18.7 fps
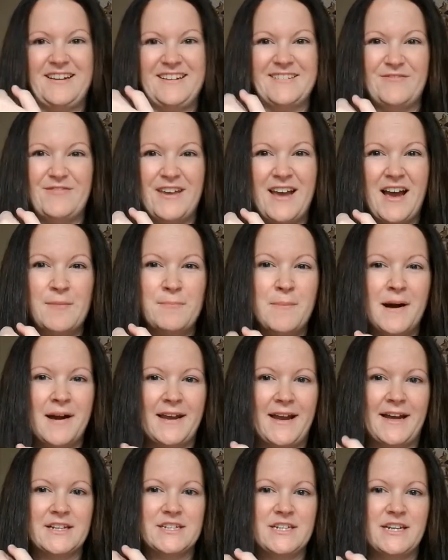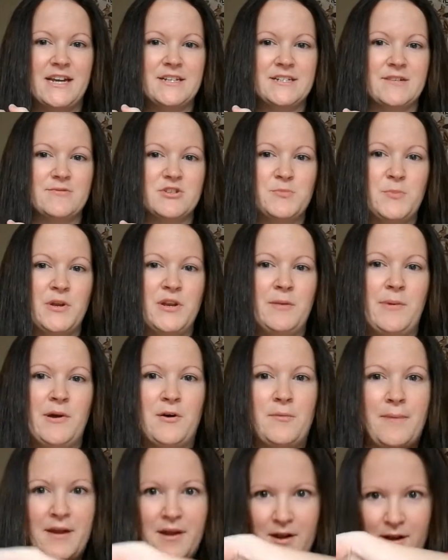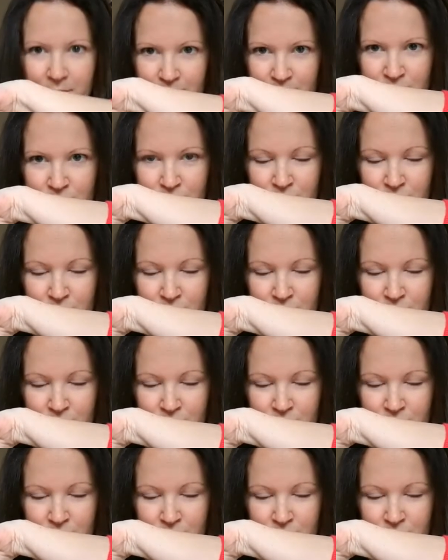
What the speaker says: think I might actually end up just putting a bit on my arm